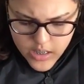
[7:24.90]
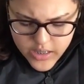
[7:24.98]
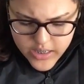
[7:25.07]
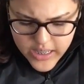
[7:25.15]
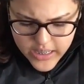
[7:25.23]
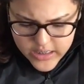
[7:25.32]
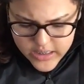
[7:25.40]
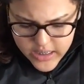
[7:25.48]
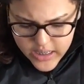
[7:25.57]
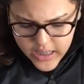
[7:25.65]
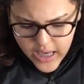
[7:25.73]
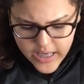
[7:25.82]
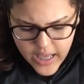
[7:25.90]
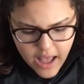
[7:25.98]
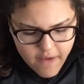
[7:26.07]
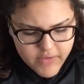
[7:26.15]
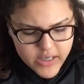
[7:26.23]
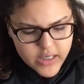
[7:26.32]
The next thing I
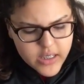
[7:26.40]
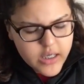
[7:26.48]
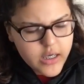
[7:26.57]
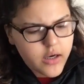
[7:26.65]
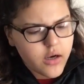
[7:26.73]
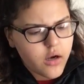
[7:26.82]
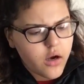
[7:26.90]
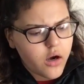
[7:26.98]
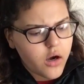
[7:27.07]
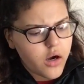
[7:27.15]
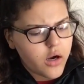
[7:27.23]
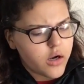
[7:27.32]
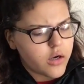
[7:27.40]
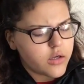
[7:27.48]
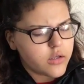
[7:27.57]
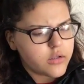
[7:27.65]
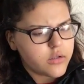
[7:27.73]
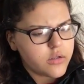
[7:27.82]
have in here are
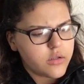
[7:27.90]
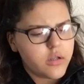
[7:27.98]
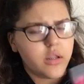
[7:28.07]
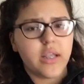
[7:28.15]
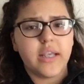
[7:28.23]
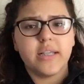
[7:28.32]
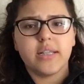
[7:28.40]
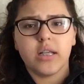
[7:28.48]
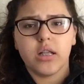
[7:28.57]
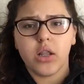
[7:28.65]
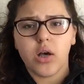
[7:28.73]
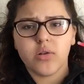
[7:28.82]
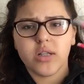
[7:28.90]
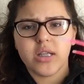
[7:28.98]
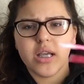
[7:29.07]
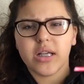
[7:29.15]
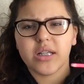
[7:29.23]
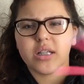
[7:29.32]
these glow
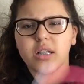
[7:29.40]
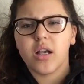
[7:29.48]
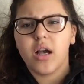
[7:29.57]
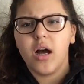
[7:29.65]
sticks.